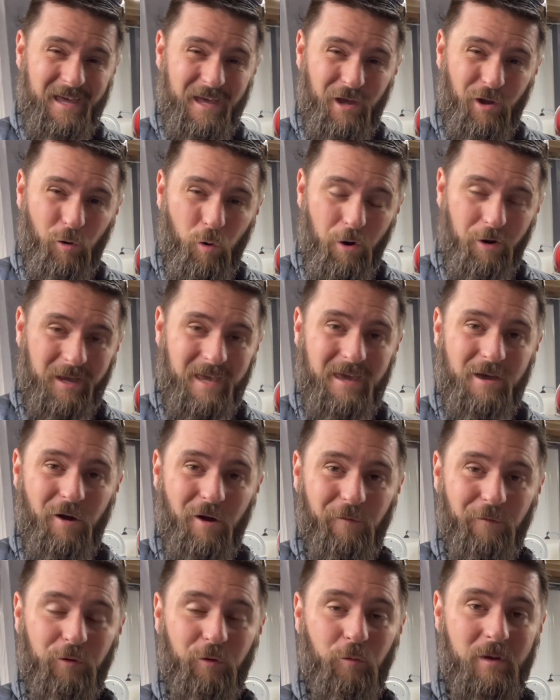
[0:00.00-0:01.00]
quirky
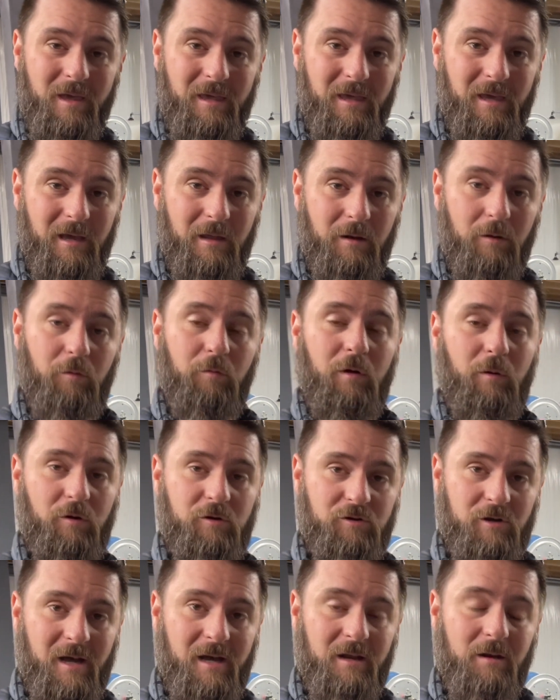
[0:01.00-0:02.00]
over the weekend. We were
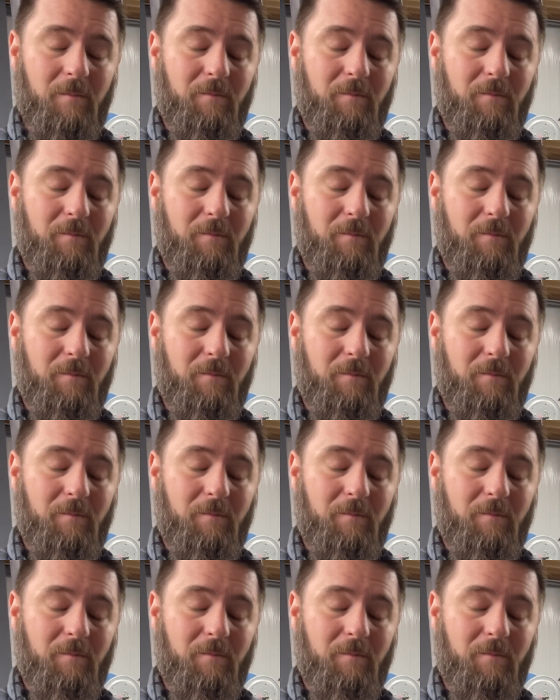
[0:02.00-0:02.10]
trying